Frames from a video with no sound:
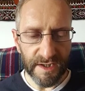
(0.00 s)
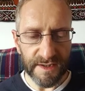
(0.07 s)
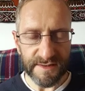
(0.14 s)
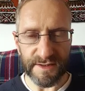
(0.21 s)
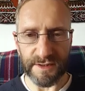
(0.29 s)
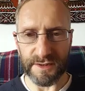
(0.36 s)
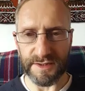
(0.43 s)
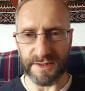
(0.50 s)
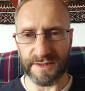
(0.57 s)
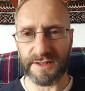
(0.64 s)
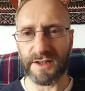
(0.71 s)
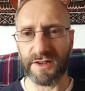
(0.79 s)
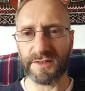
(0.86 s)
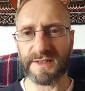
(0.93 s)
So
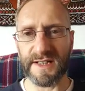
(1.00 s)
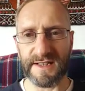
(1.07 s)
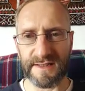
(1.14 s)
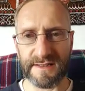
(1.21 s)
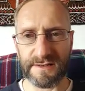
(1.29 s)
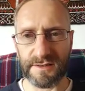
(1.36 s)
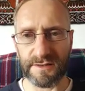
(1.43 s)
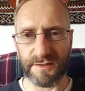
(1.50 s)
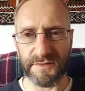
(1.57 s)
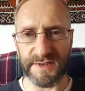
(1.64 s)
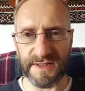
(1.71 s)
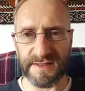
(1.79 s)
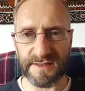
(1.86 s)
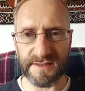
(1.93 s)
the context of
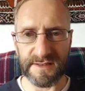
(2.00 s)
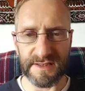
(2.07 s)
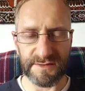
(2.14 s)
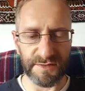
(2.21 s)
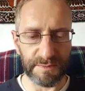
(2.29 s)
this